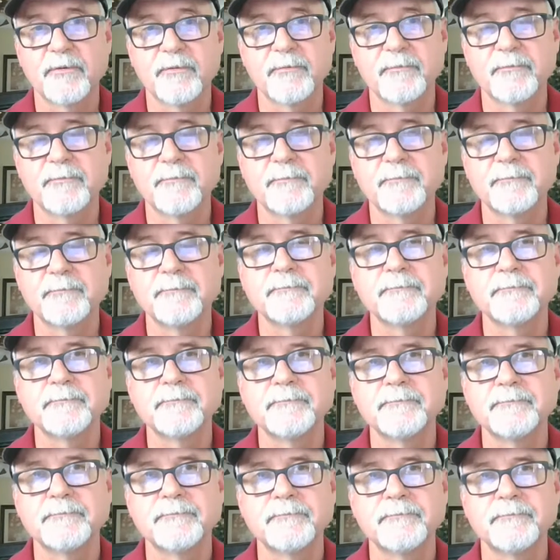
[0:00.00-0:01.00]

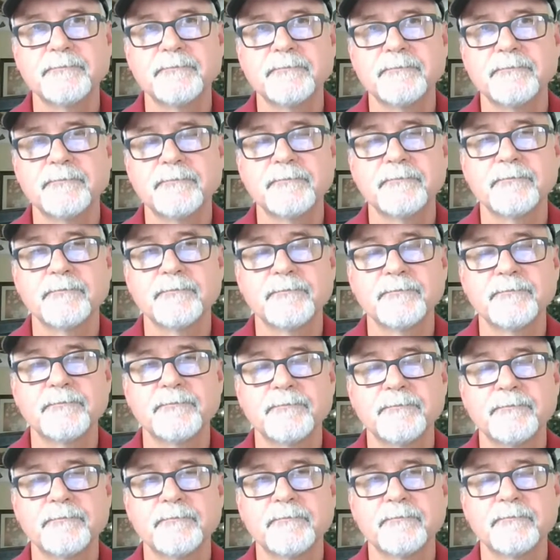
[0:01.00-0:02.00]

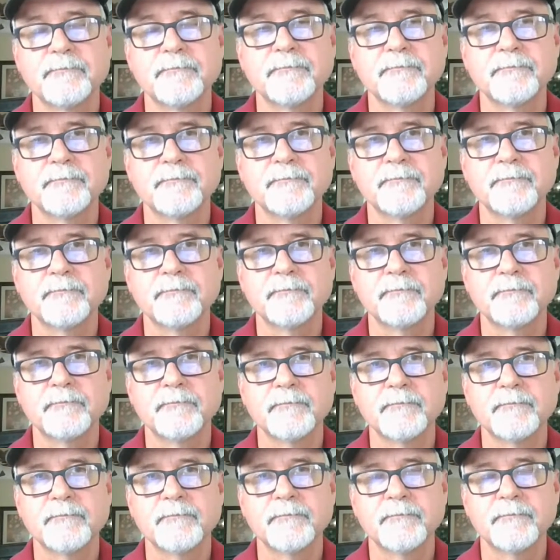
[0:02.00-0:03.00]

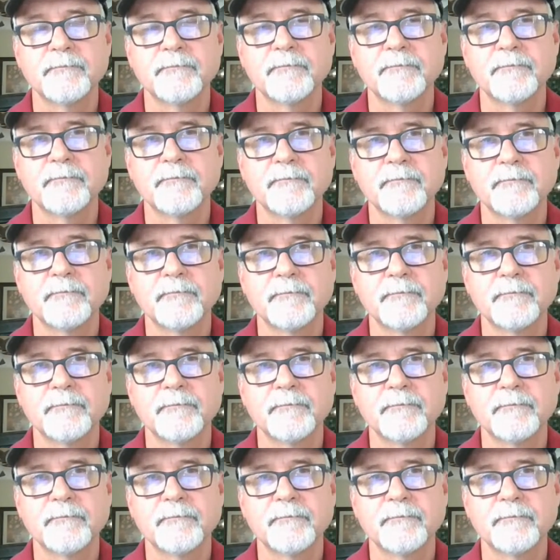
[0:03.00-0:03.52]
The person shown says nothing.